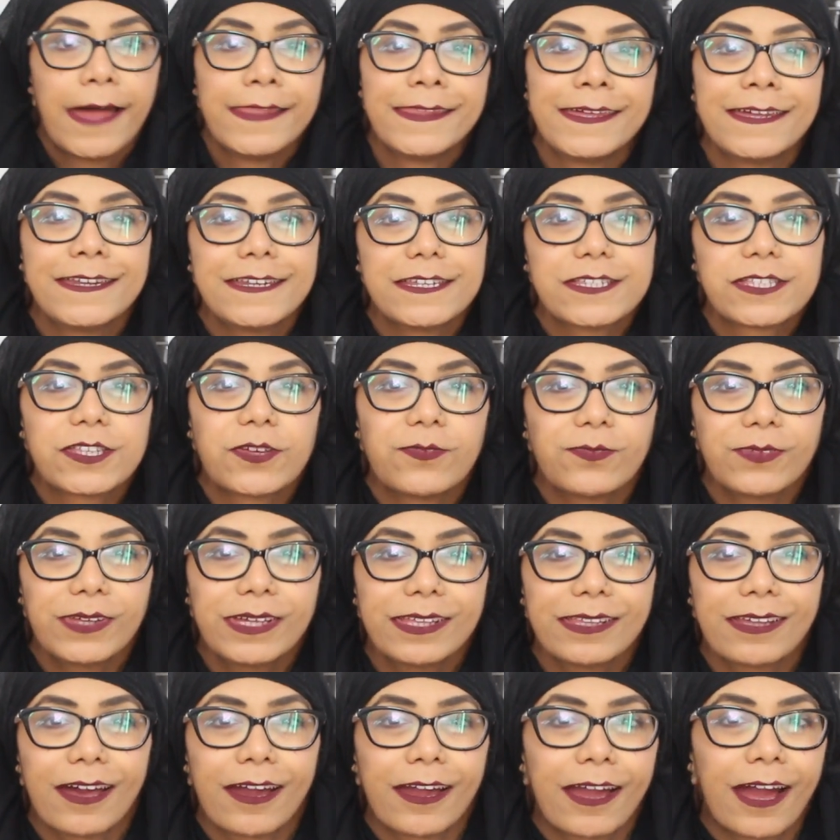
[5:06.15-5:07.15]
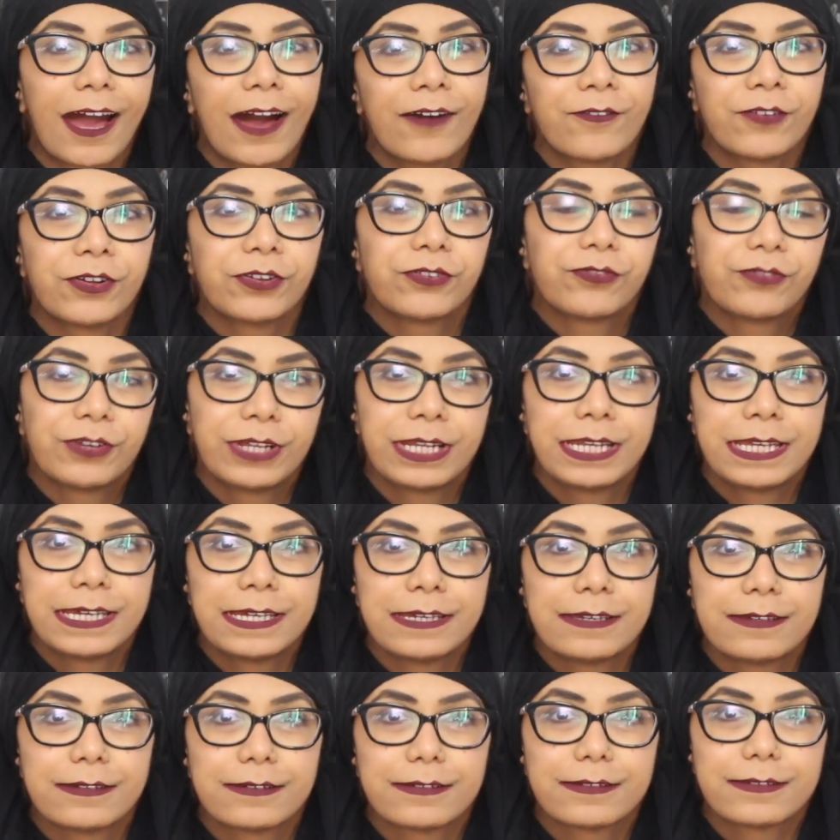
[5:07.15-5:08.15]
And then something that I haven't
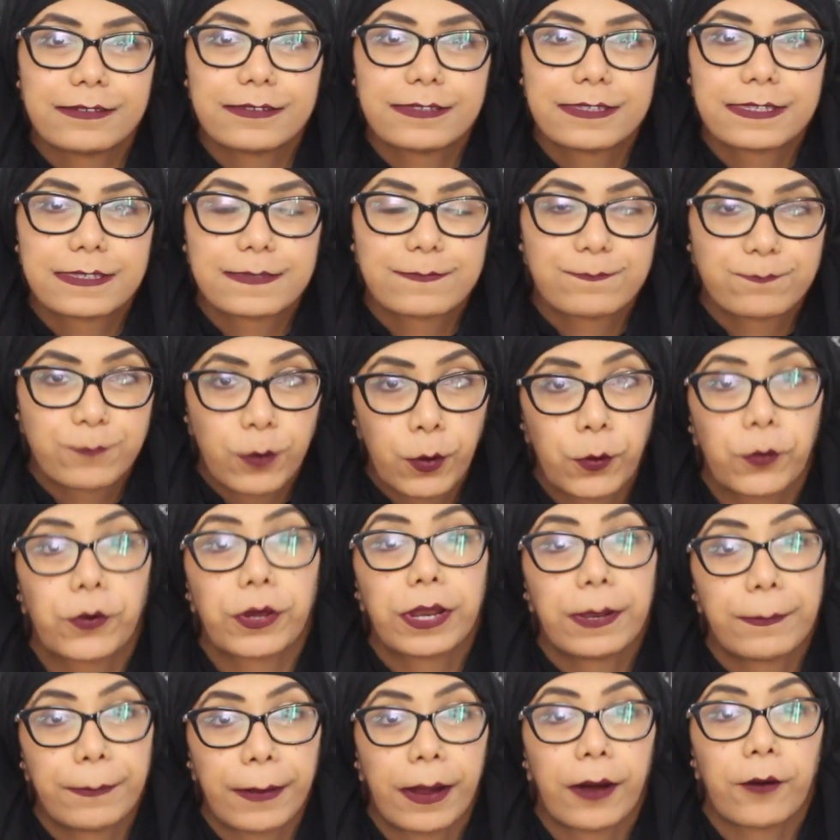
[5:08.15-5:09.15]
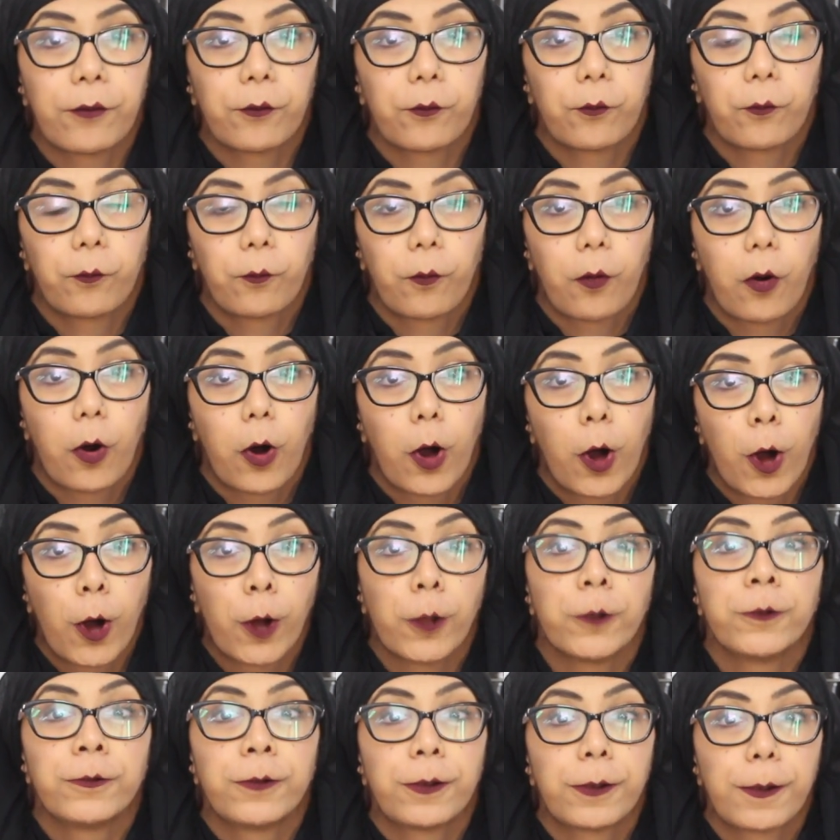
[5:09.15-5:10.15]
really spoken about
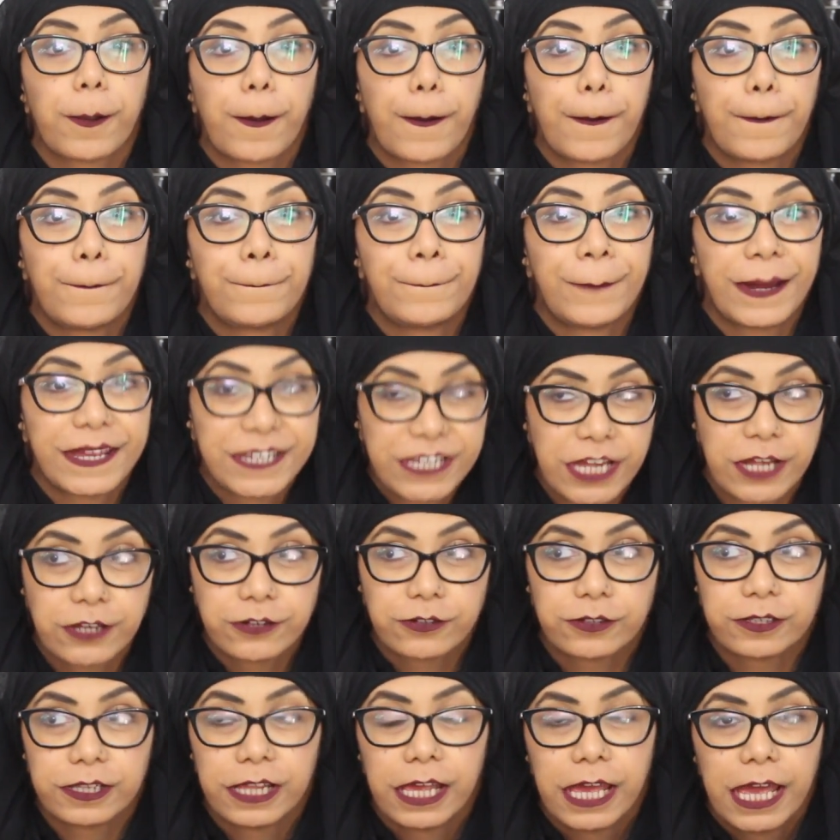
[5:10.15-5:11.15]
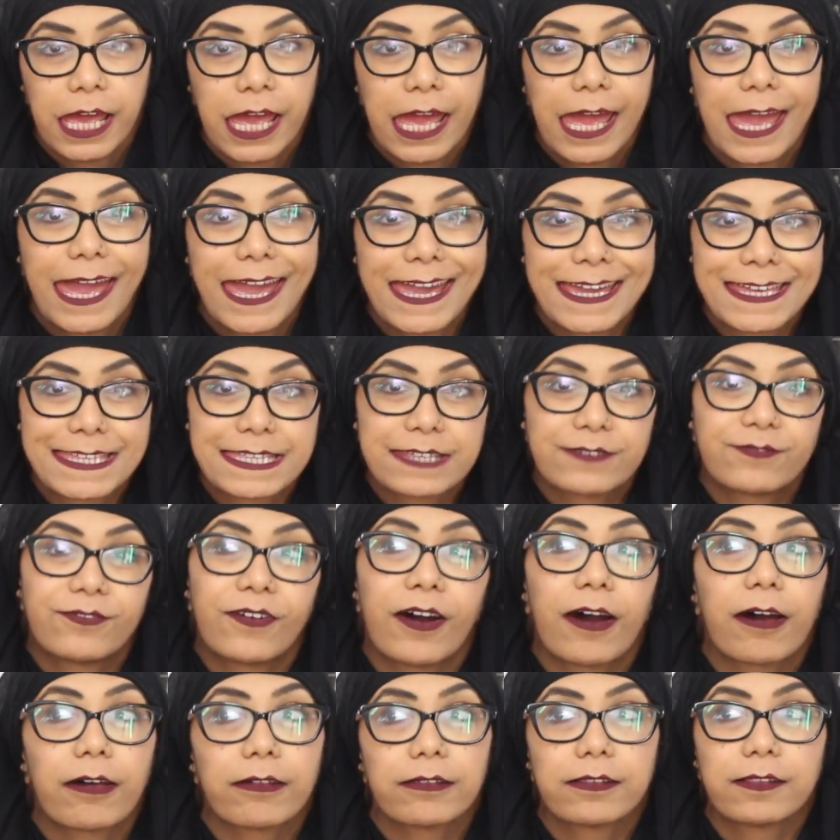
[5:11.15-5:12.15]
on my channel is the
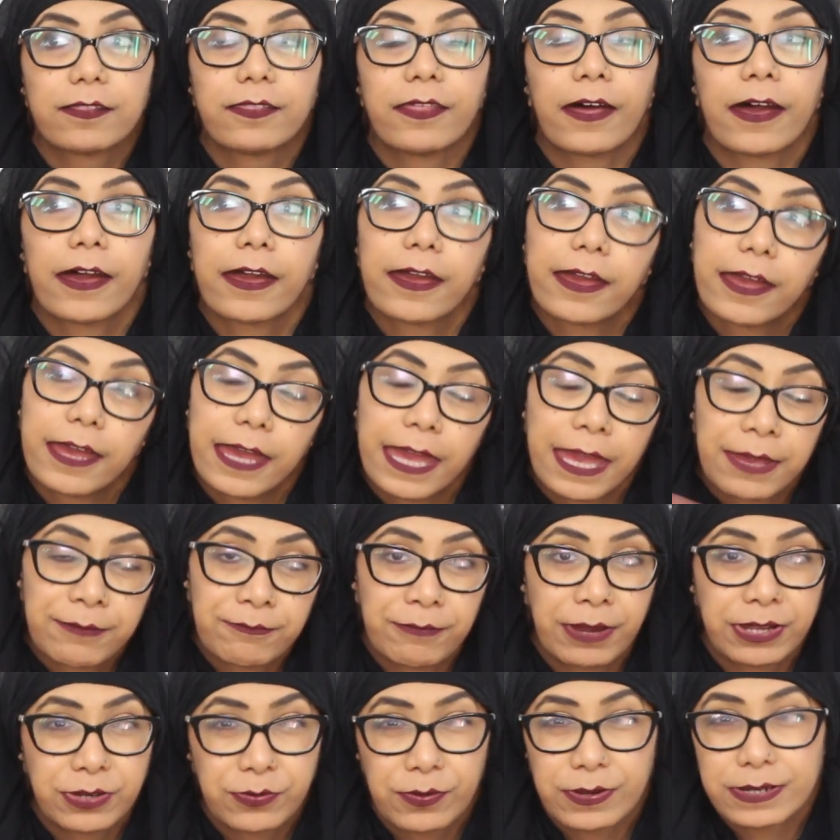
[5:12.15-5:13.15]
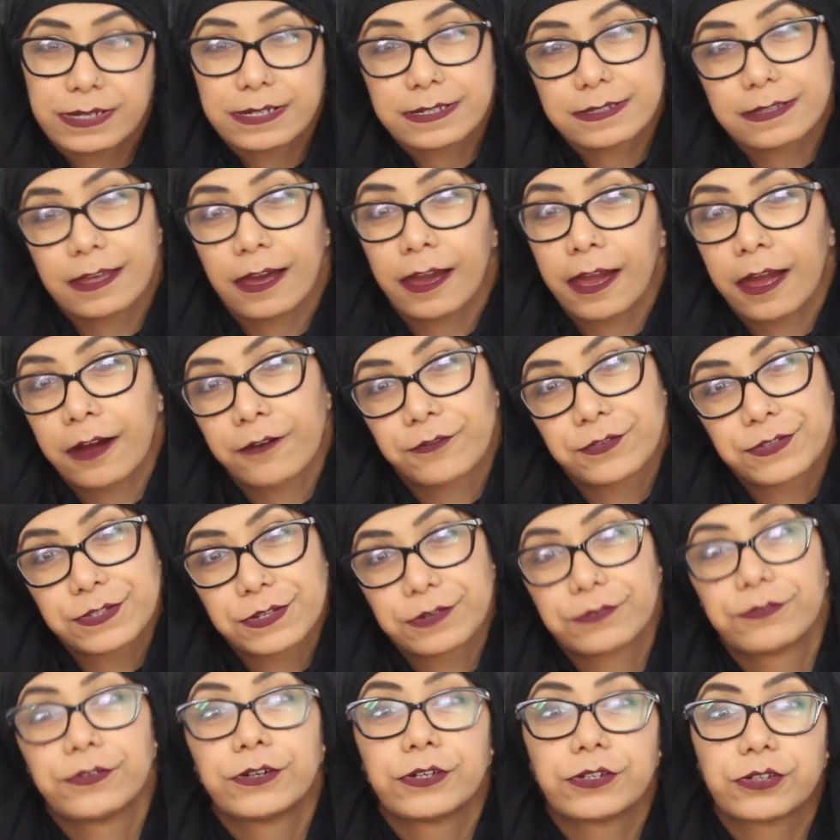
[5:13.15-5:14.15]
fact that in my 20s I have
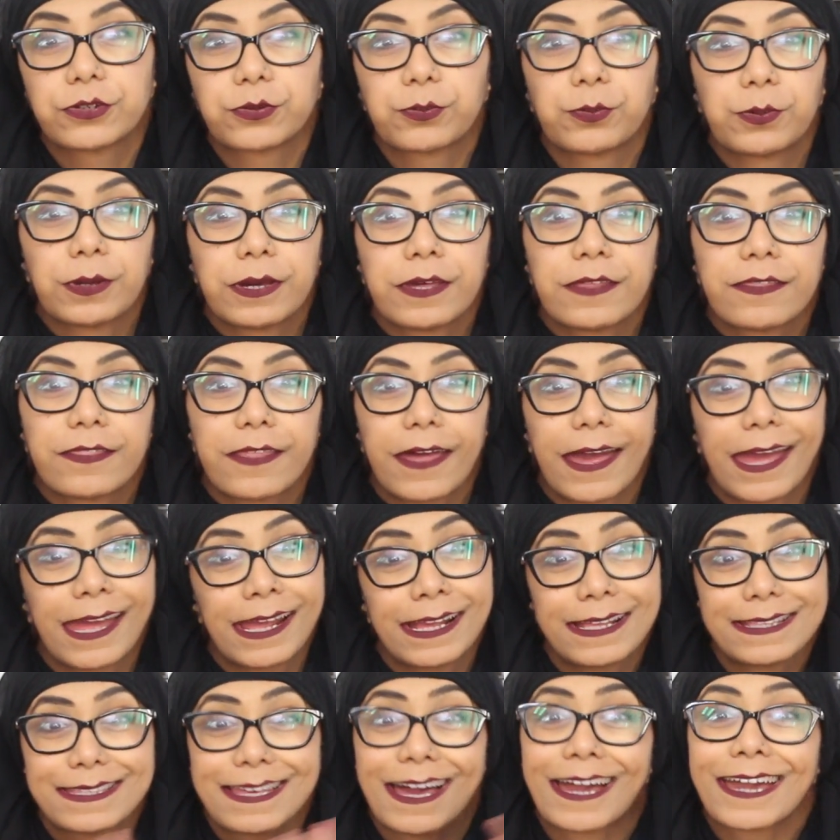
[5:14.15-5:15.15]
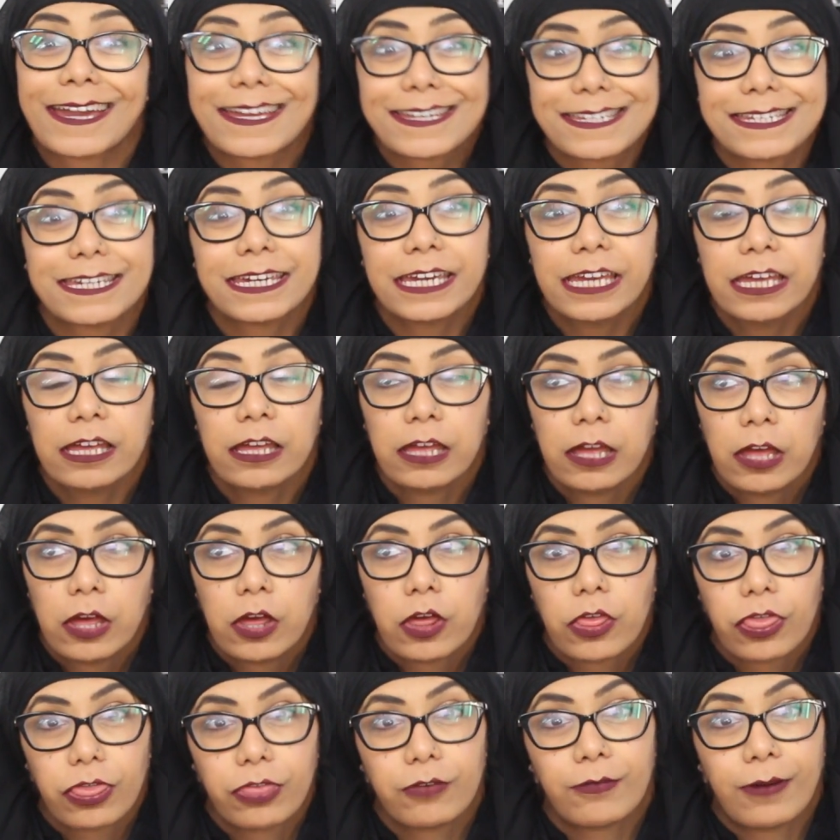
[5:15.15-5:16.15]
suffered with anxiety
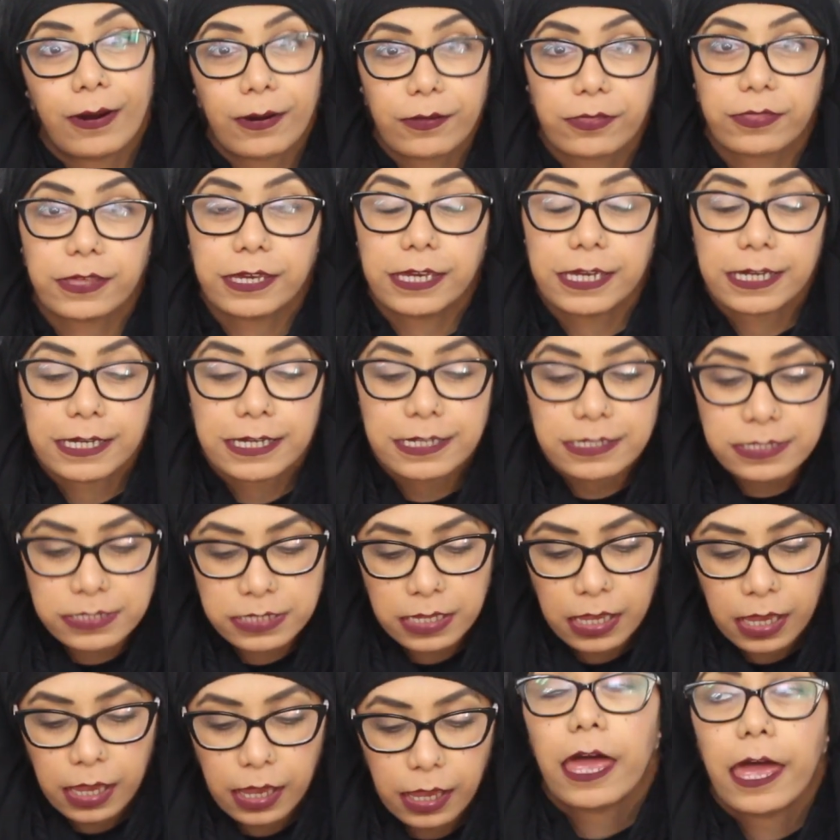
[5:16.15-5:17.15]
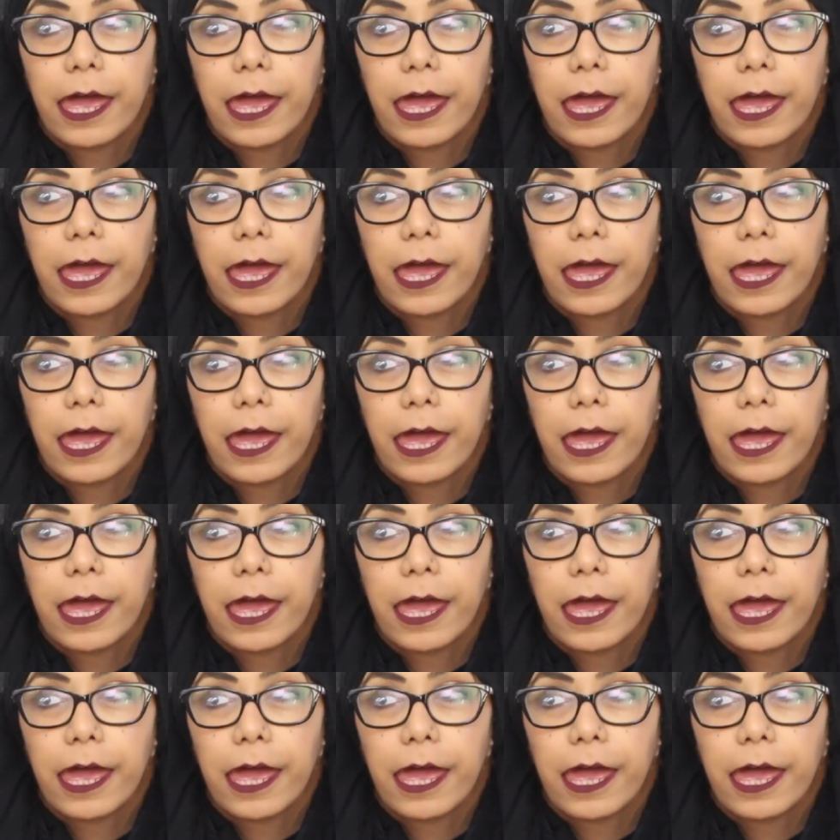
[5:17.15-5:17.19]
throughout the years.